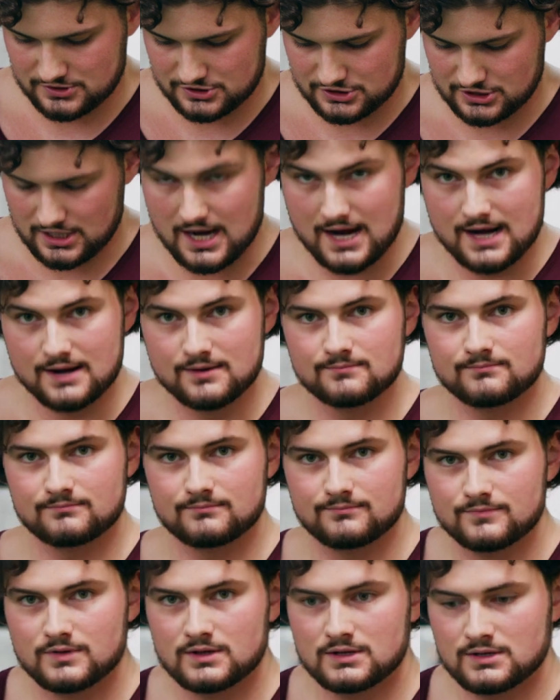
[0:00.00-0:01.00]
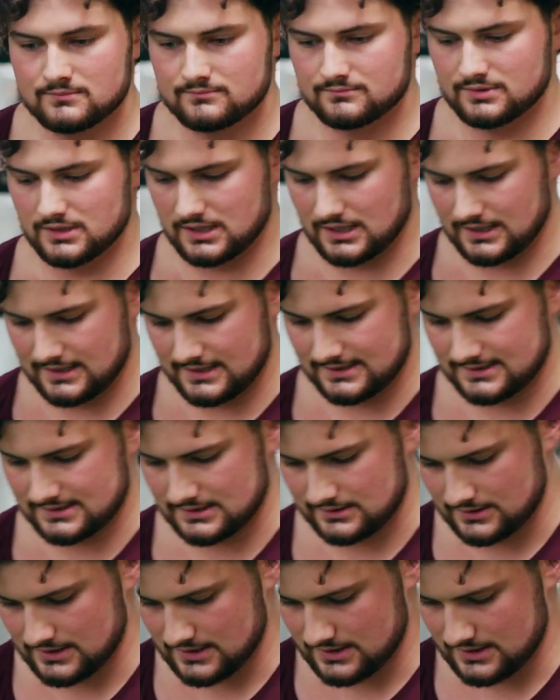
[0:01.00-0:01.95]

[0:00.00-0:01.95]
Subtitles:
shy, because